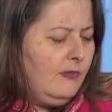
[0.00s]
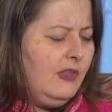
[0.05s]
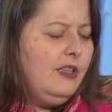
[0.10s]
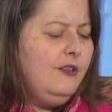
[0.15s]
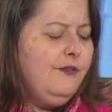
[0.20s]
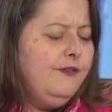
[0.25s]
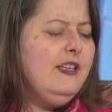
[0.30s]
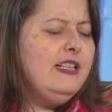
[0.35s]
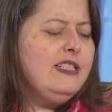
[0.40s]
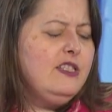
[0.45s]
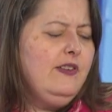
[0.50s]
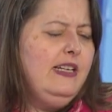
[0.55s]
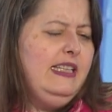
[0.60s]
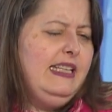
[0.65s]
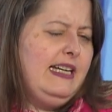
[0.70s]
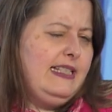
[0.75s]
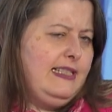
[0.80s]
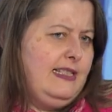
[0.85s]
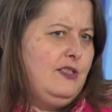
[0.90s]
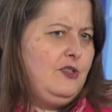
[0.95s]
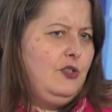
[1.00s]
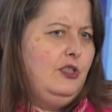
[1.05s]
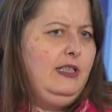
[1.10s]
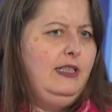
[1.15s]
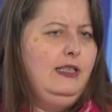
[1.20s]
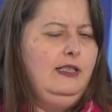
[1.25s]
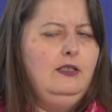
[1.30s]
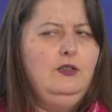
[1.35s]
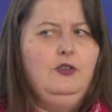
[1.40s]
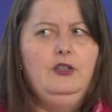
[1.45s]
fixed rate assets on
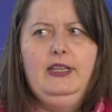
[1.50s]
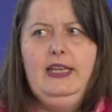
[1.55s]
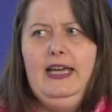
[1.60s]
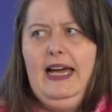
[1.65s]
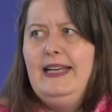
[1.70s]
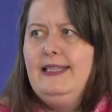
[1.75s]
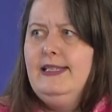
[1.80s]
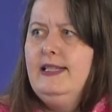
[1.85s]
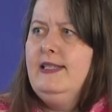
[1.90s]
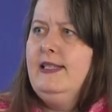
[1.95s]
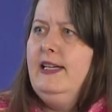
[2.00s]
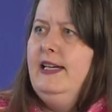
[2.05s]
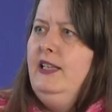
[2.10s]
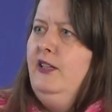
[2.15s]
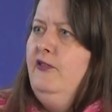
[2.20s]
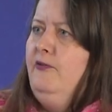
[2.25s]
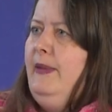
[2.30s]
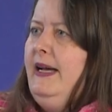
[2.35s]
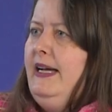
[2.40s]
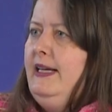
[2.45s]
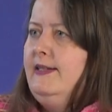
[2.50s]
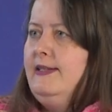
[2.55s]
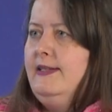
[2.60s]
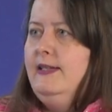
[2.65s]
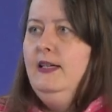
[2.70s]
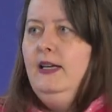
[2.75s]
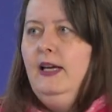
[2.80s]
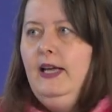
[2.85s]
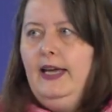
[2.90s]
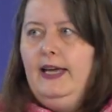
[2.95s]
the asset side of banks
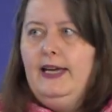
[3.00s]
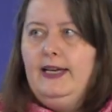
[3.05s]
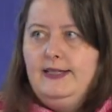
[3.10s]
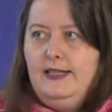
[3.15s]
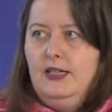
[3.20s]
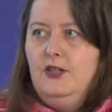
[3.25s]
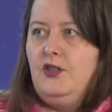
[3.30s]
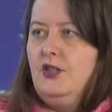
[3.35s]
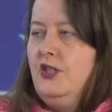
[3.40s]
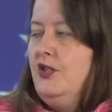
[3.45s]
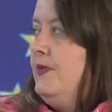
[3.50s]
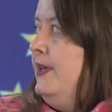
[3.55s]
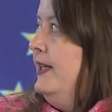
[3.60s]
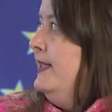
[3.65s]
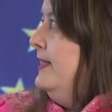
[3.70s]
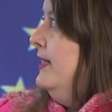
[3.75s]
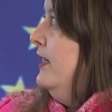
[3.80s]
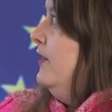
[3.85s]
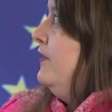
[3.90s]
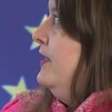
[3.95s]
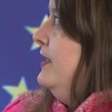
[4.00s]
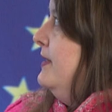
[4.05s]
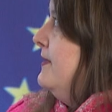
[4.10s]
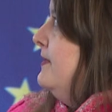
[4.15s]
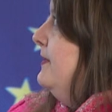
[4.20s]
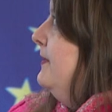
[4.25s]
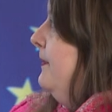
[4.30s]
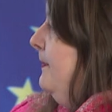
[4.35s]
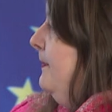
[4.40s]
as interest rates increase.